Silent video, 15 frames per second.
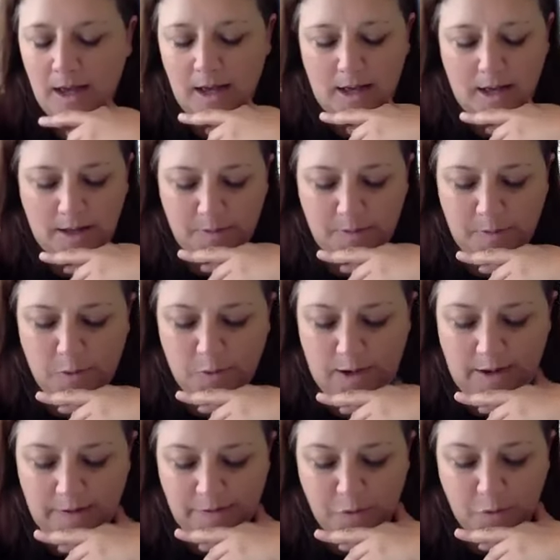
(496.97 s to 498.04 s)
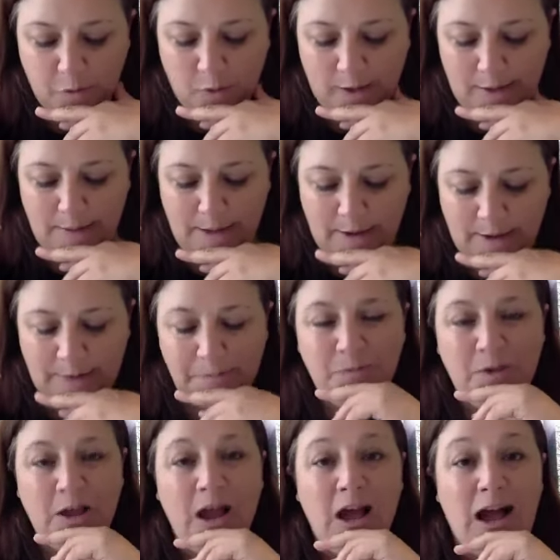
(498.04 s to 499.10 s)
You won't have to worry about it.
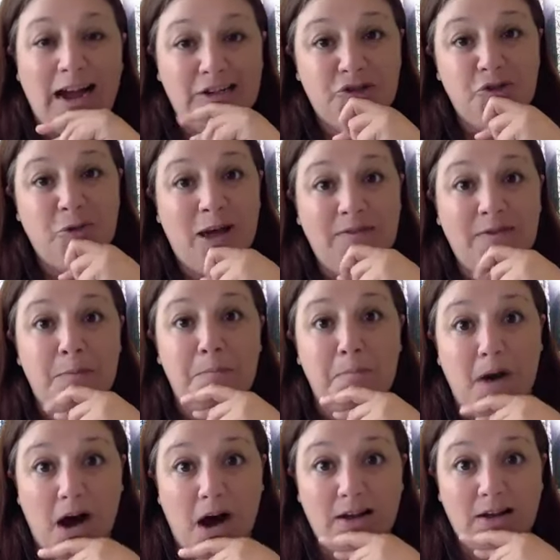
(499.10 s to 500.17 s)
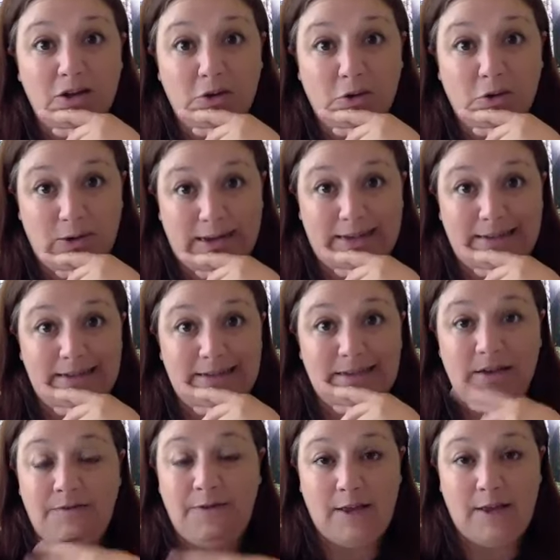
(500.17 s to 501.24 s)
I do have a mock quiz
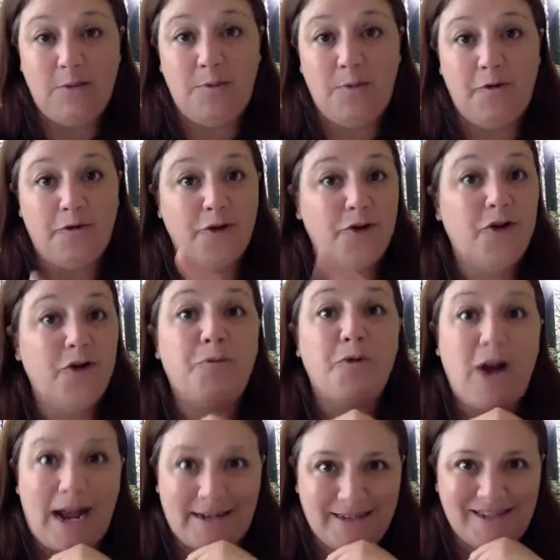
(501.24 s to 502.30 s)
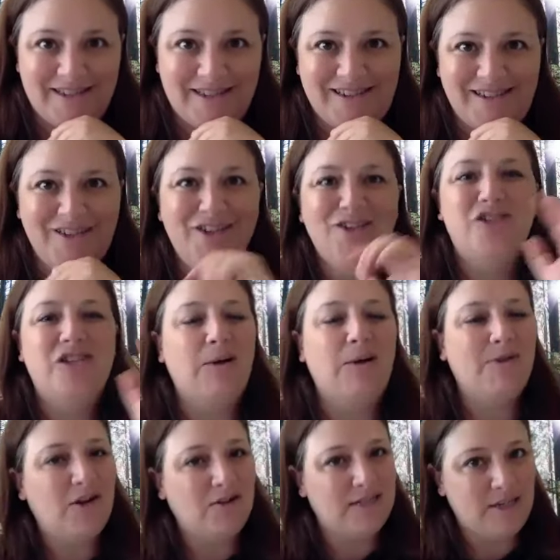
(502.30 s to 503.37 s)
available for you to practice. So that
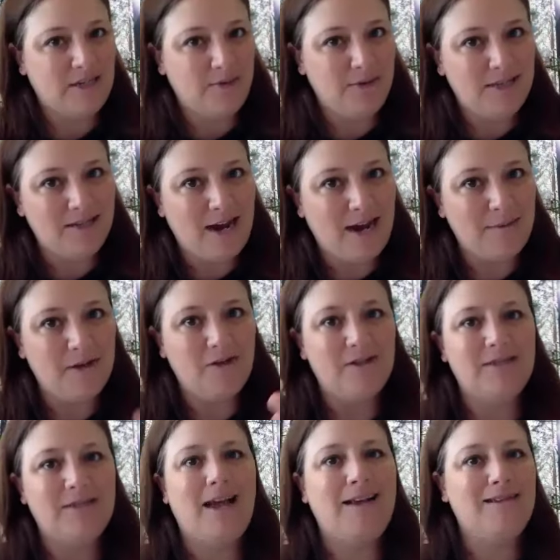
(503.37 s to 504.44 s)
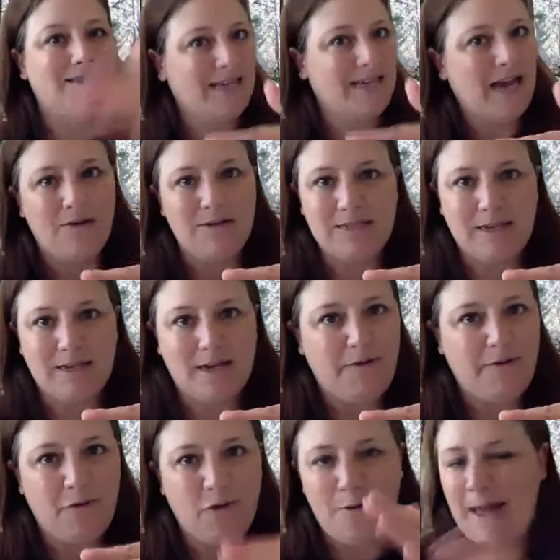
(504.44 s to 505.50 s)
way you can see what the timer looks like, see how it's going to
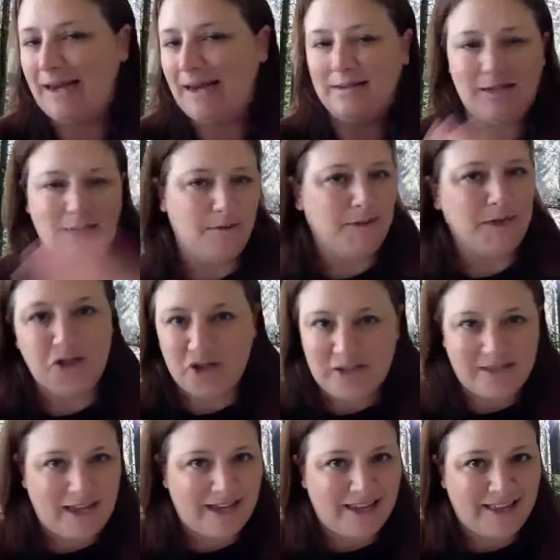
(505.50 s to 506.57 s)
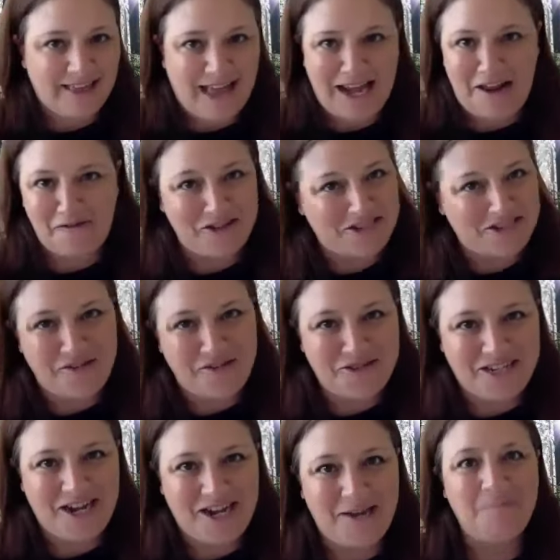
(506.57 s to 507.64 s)
be formatted. It's going to be just like that every single
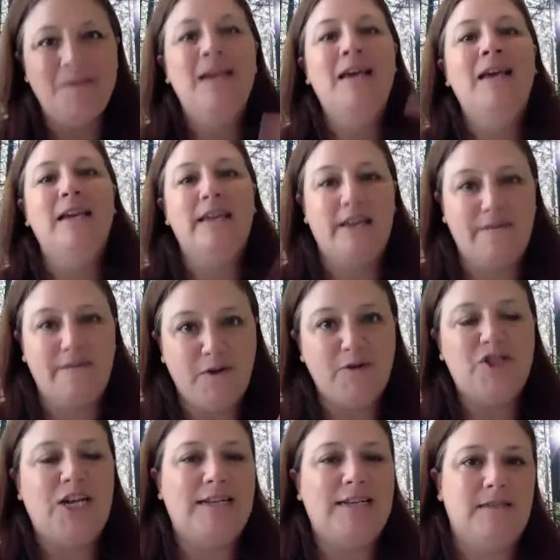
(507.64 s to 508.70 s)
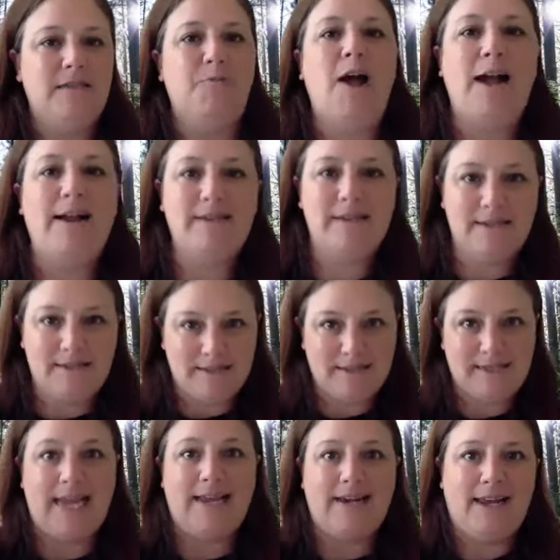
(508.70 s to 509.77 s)
time. Give you a chance to practice
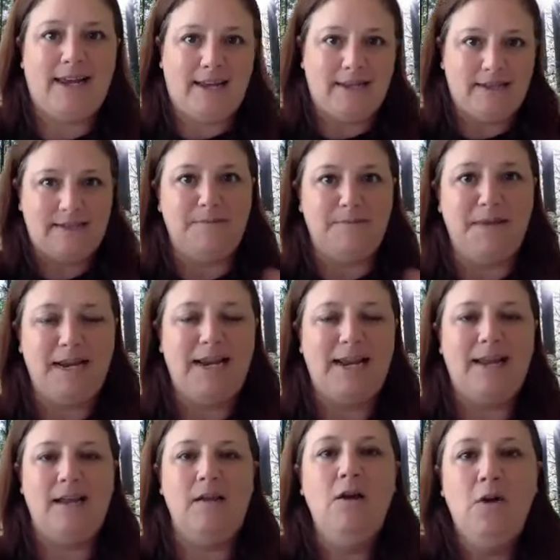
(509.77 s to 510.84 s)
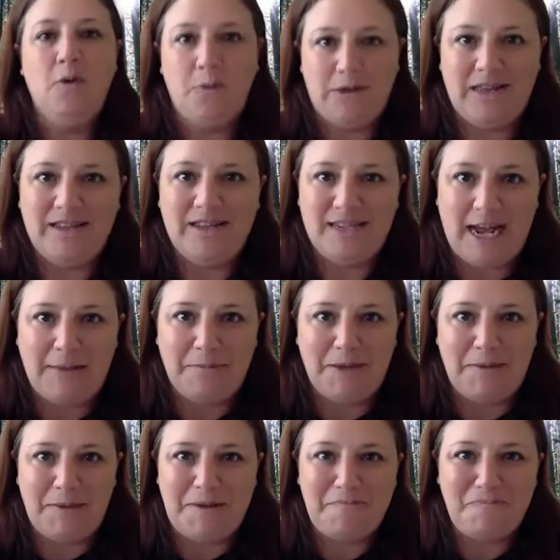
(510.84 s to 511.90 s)
scanning and submitting within the time
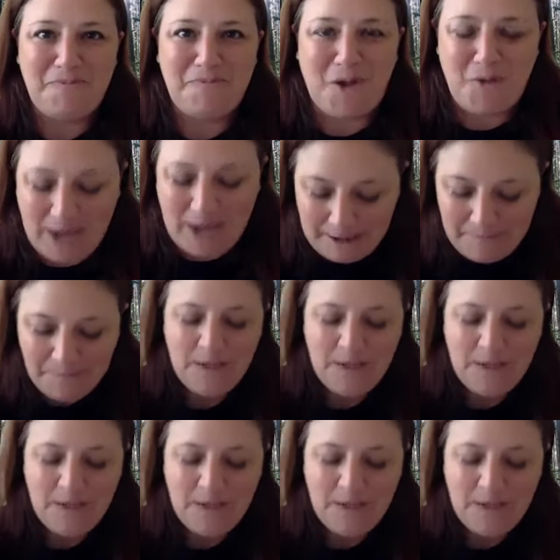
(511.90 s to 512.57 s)
limit, okay?